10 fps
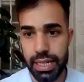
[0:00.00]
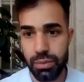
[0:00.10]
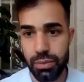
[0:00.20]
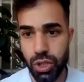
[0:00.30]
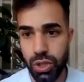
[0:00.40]

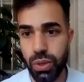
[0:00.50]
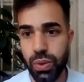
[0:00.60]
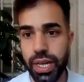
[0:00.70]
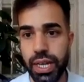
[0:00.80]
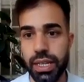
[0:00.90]
And number
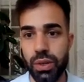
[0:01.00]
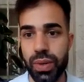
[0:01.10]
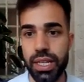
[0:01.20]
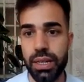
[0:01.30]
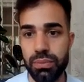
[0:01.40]
two, an
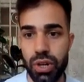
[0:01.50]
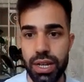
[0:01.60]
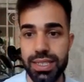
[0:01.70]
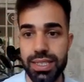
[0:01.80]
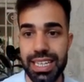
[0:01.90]
Iranian
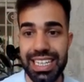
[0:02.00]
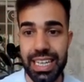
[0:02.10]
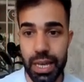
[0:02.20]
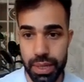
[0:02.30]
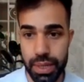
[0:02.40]
proxy
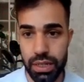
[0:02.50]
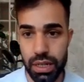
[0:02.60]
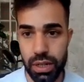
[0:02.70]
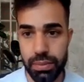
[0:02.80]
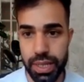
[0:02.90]
in
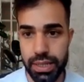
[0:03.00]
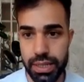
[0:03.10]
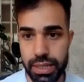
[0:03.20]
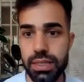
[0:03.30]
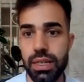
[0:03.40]
Yemen, of all
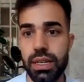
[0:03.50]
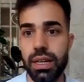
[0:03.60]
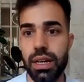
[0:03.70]
places,